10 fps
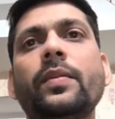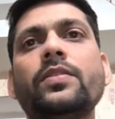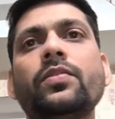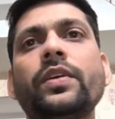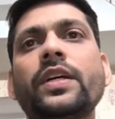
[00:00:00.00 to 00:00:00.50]

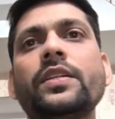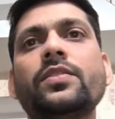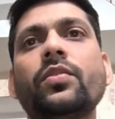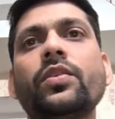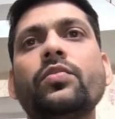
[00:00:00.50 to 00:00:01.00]
So we are just
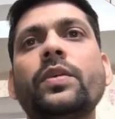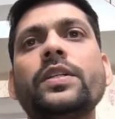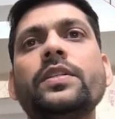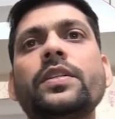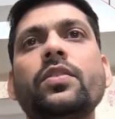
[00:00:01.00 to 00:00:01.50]
going to merge
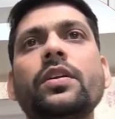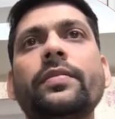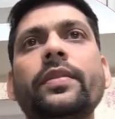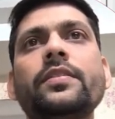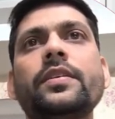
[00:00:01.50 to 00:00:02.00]
this on
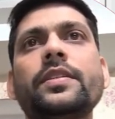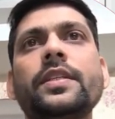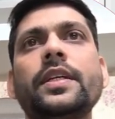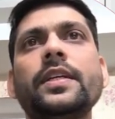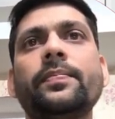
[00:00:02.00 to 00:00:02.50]
this
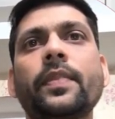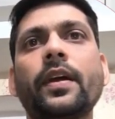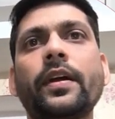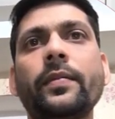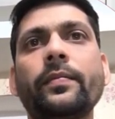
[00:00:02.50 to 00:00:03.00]
city
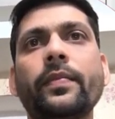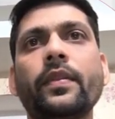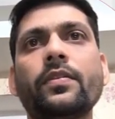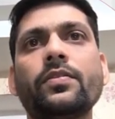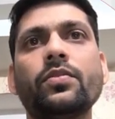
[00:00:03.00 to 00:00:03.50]
ID.
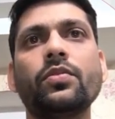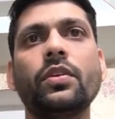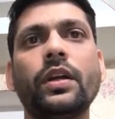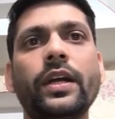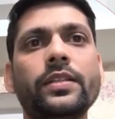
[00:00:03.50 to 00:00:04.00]
So
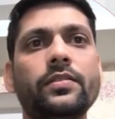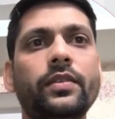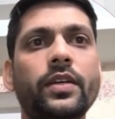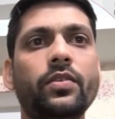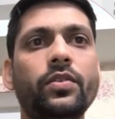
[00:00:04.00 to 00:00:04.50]
next we
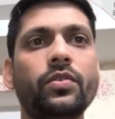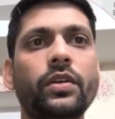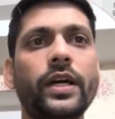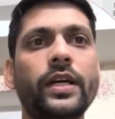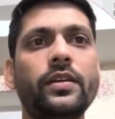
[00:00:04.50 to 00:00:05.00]
are going
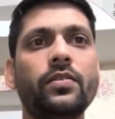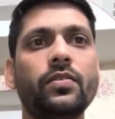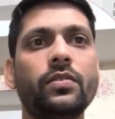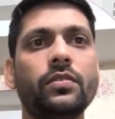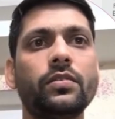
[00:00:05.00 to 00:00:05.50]

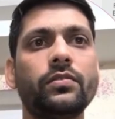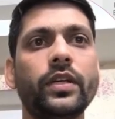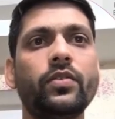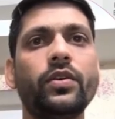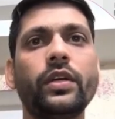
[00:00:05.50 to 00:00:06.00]

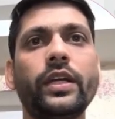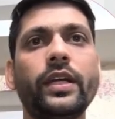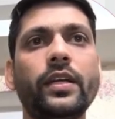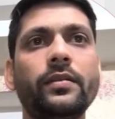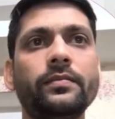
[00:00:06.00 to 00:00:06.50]
to create